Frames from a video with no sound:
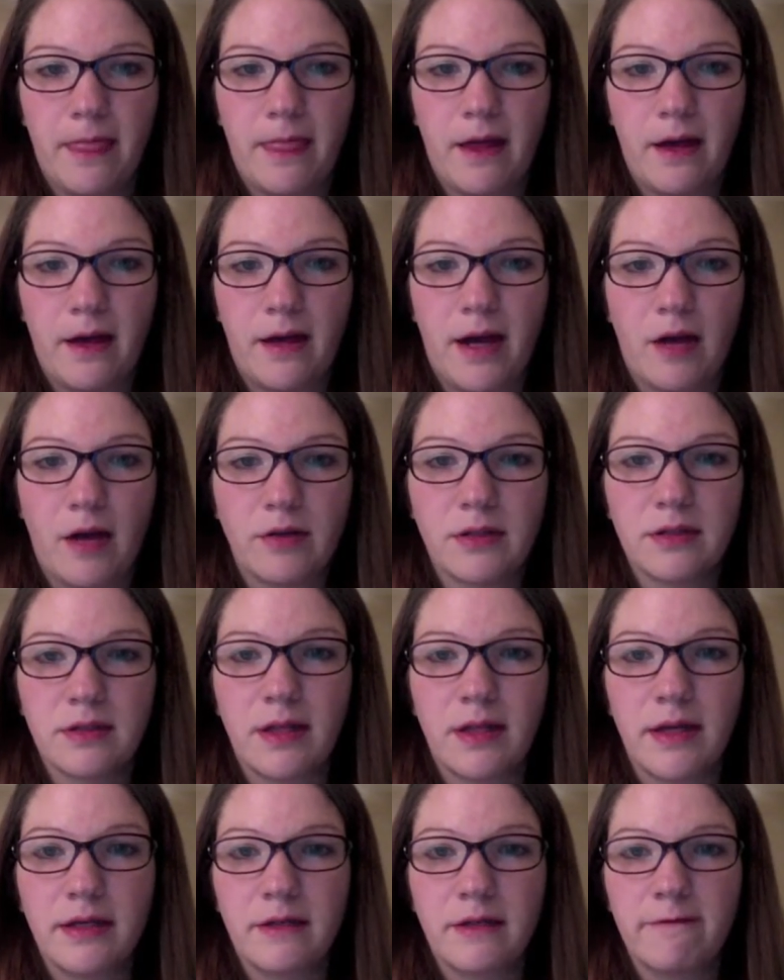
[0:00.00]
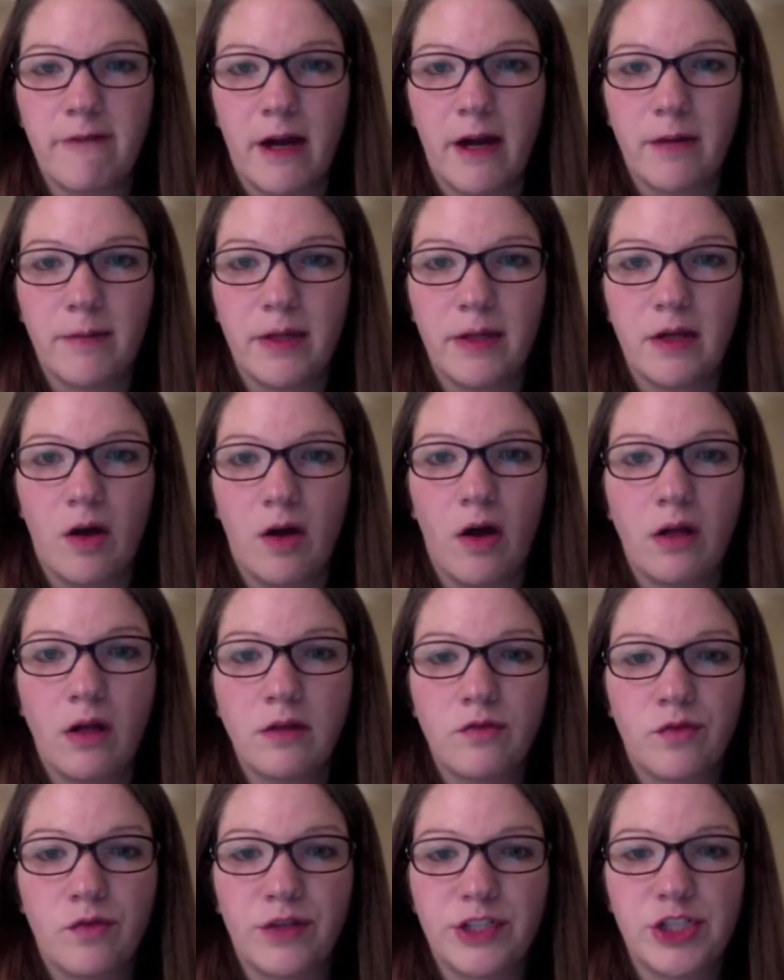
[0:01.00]
an alkaline environment, all
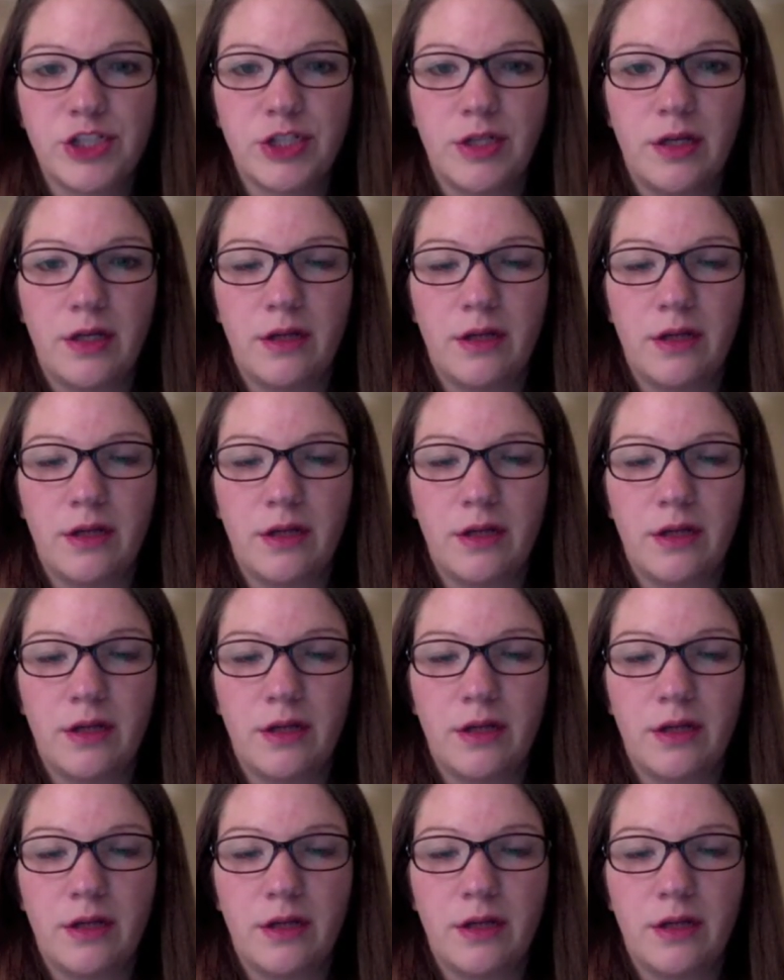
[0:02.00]
of which